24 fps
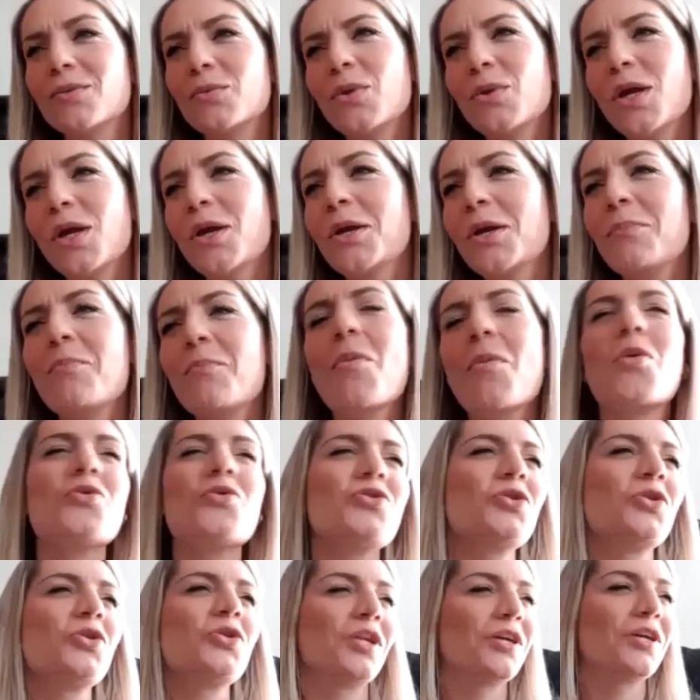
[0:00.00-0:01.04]
are
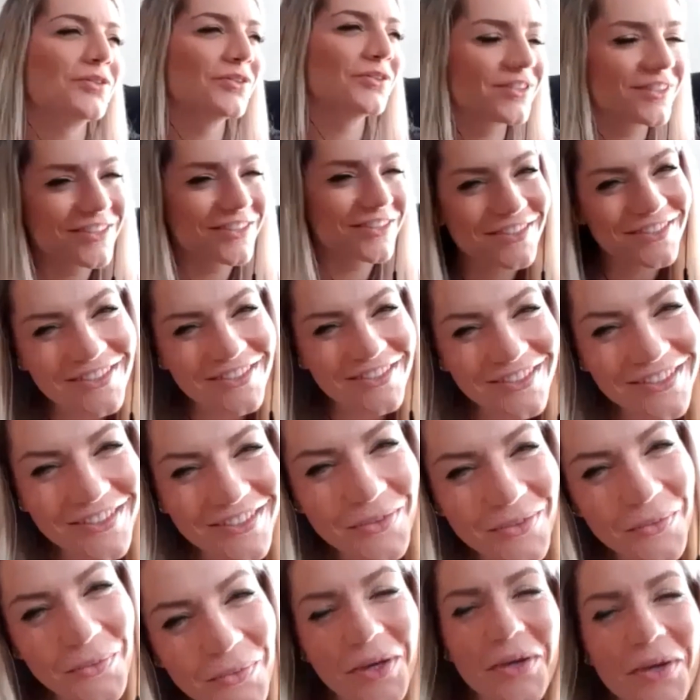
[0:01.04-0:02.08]
emotional.
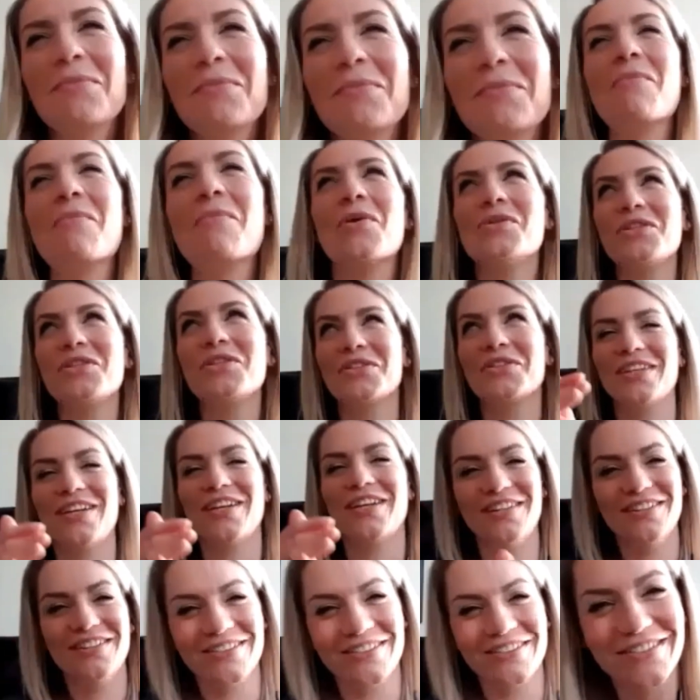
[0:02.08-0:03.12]
We are emotional.
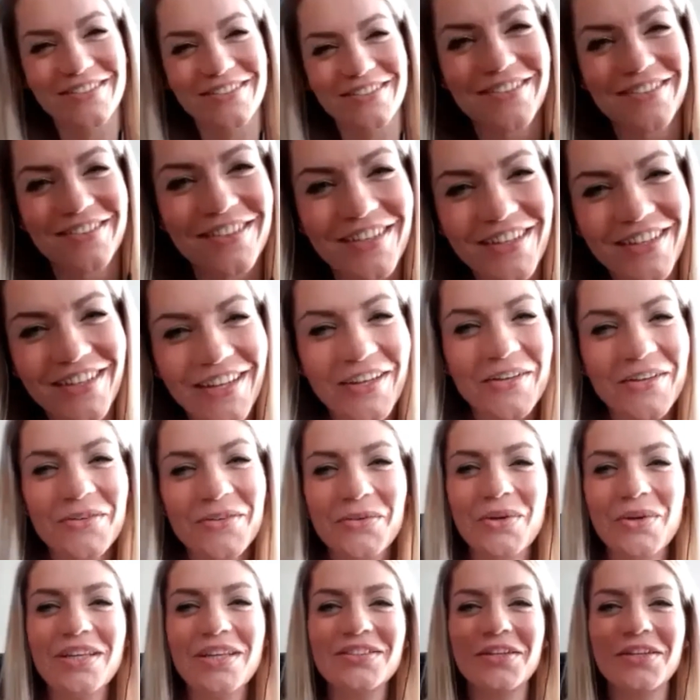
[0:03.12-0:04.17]
Yeah.
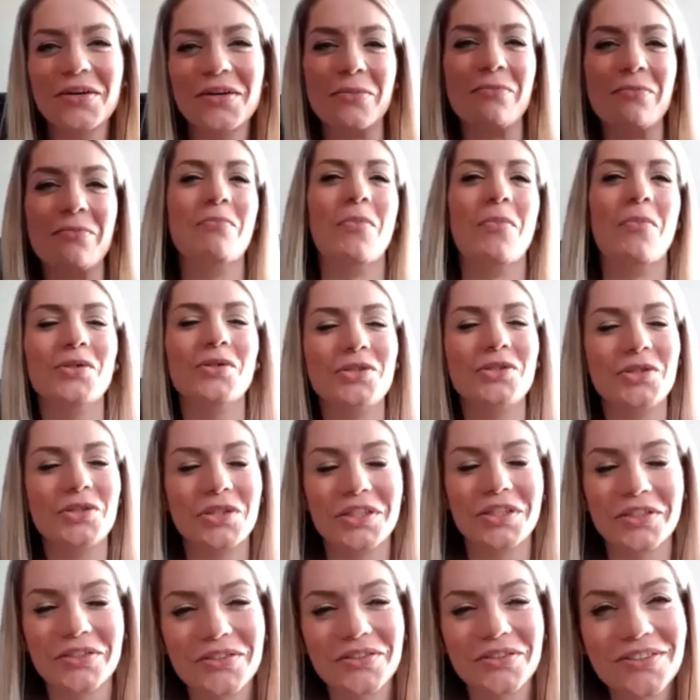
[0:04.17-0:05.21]
Greeks are
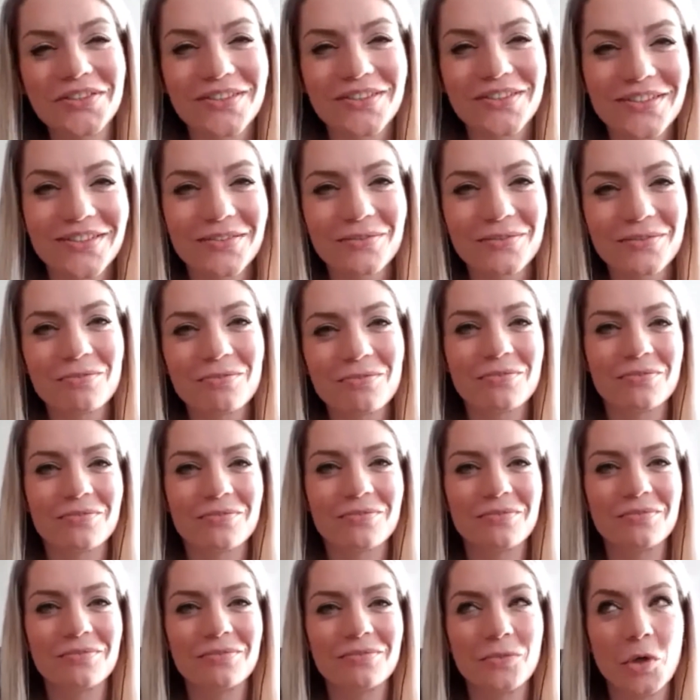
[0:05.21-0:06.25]
emotional.
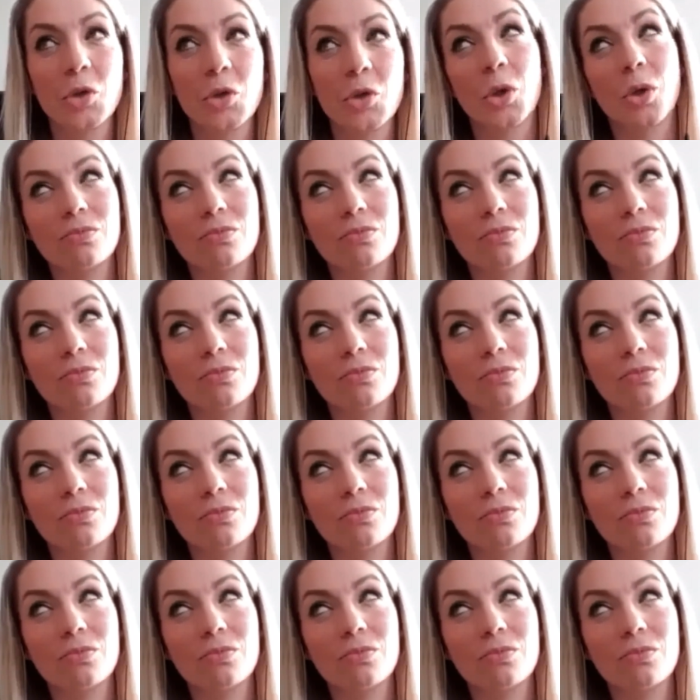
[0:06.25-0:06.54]
Or no?